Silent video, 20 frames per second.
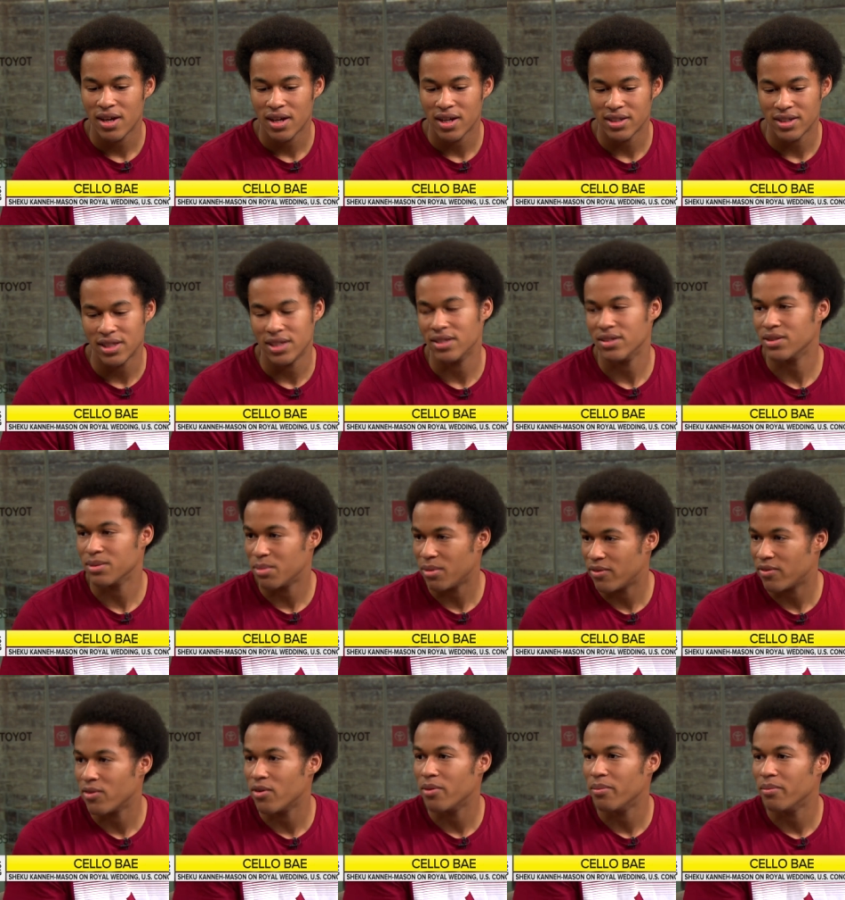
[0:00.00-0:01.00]
continue to
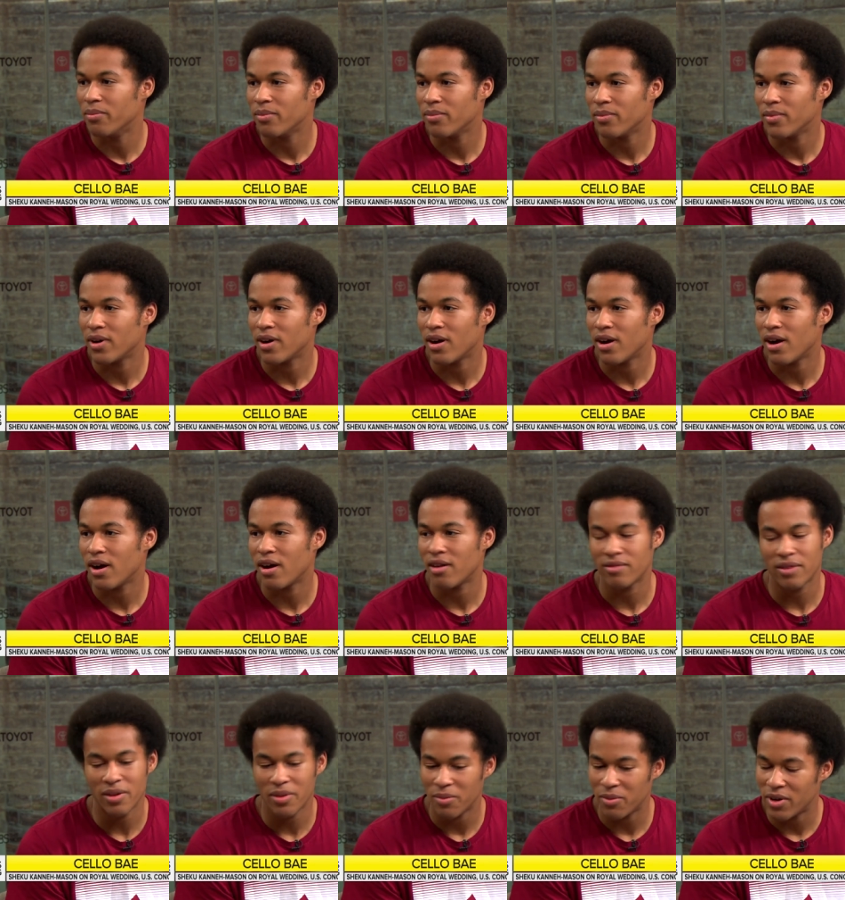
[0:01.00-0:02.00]
perform. To perform
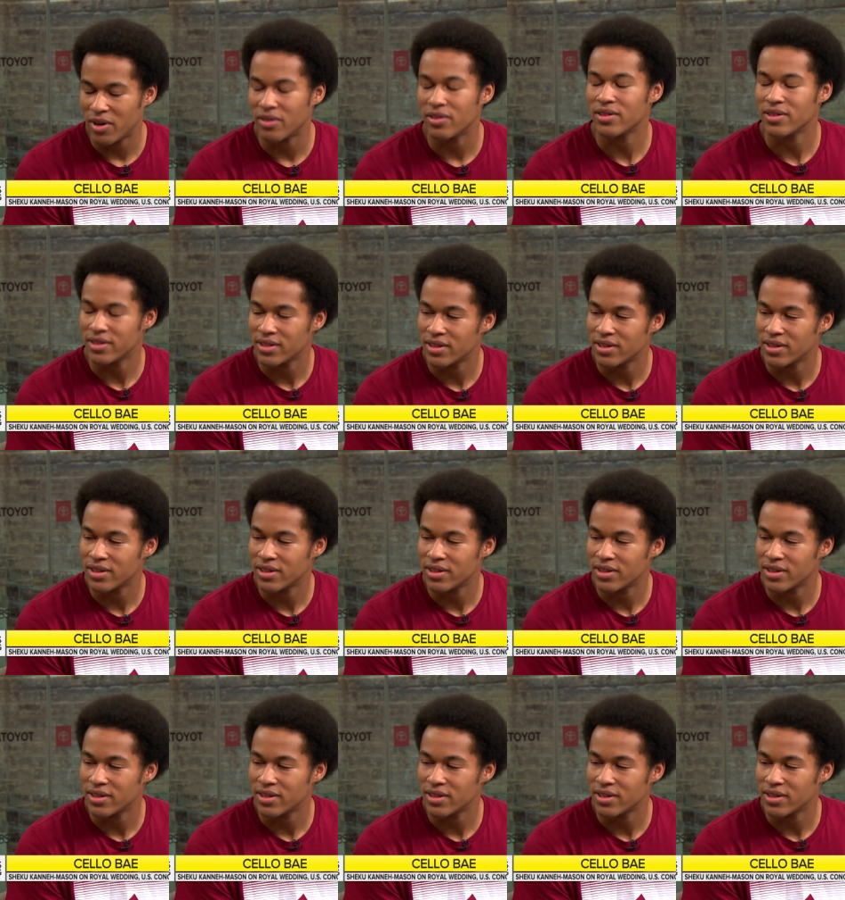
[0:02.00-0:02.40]
around the world.